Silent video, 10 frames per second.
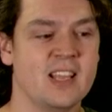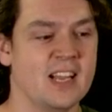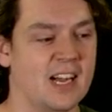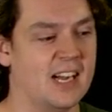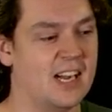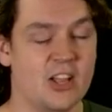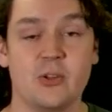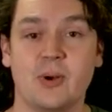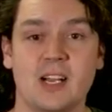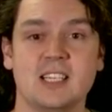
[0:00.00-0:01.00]

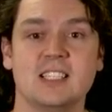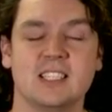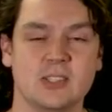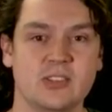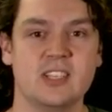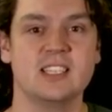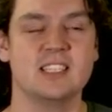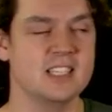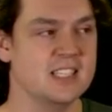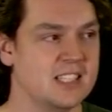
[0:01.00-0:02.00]
Otherwise, this
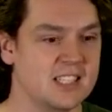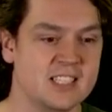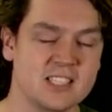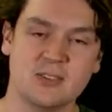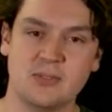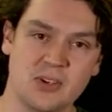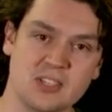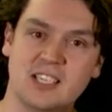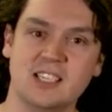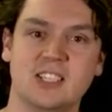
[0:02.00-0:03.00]
is the
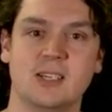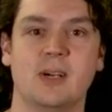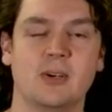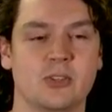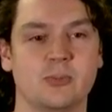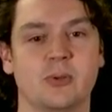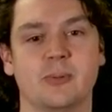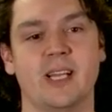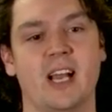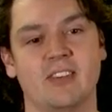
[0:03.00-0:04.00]
first anytime algorithm we're going
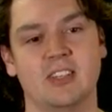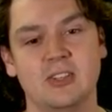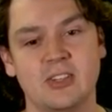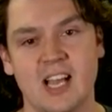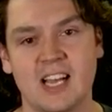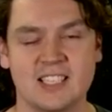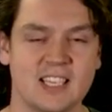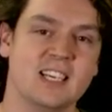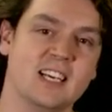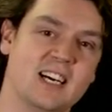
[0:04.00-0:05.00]
to be having a look at.
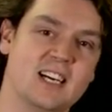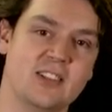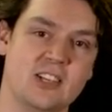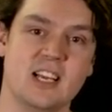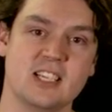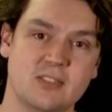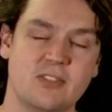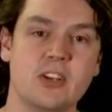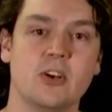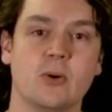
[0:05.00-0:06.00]
In the next
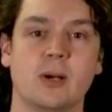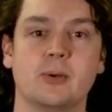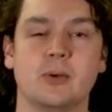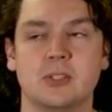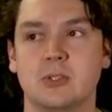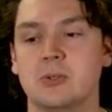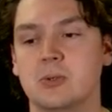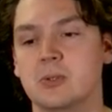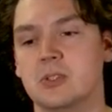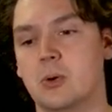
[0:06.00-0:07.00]
video, I'm going
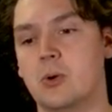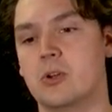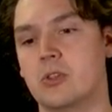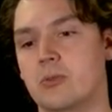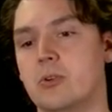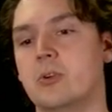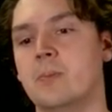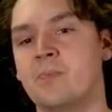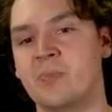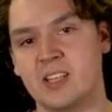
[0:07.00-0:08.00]
to talk through
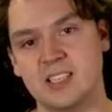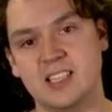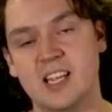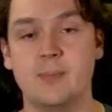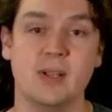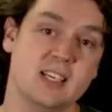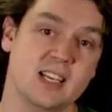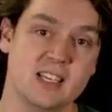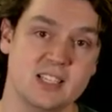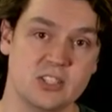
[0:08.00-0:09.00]

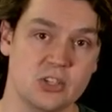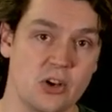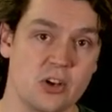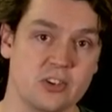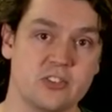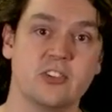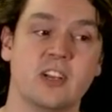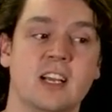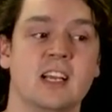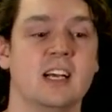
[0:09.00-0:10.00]
CPD search.
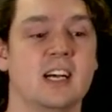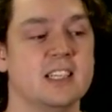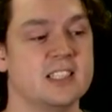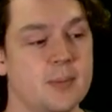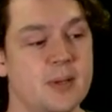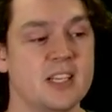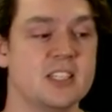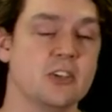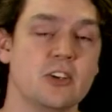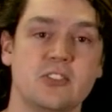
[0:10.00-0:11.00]
CPD
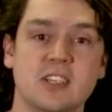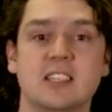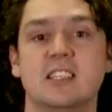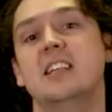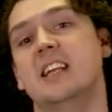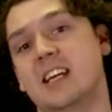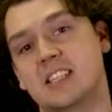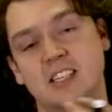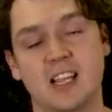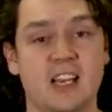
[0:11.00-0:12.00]
search is the
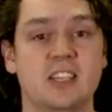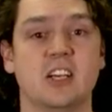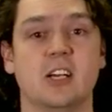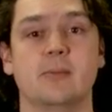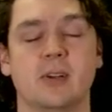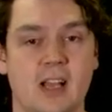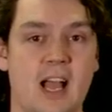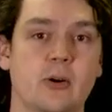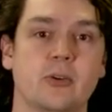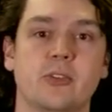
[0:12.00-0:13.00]
next anytime
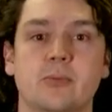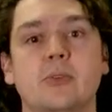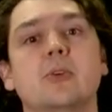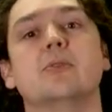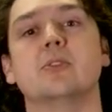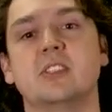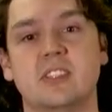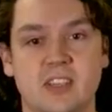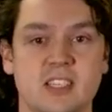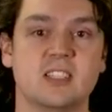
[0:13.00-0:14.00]
algorithm for
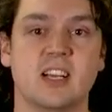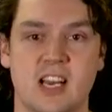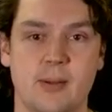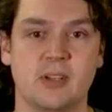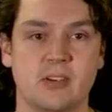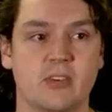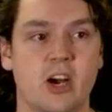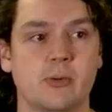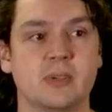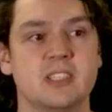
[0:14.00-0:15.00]
these dynamic
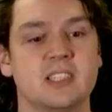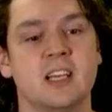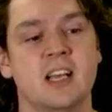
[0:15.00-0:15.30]
environments.